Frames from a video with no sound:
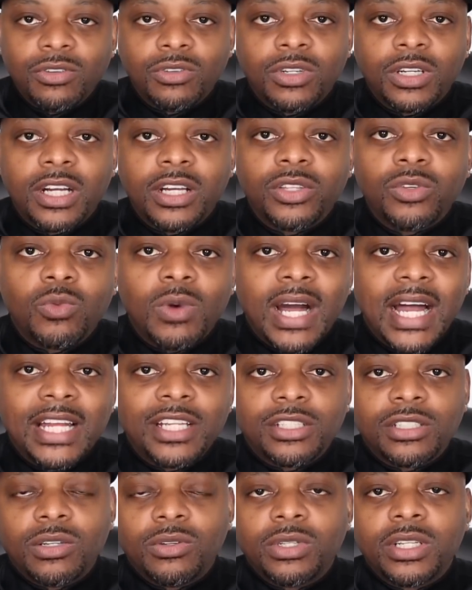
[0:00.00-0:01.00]
or
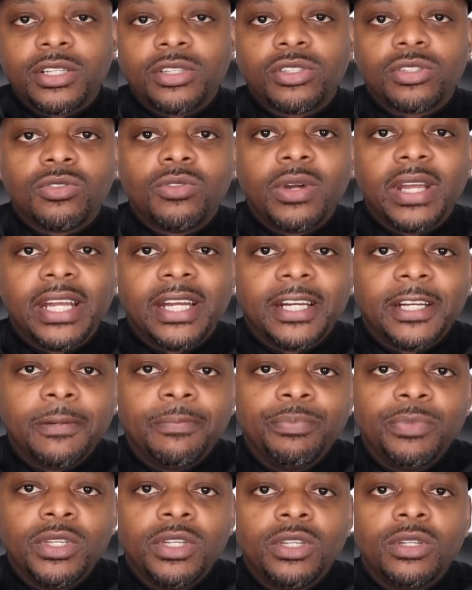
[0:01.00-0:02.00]
otherwise known as Square,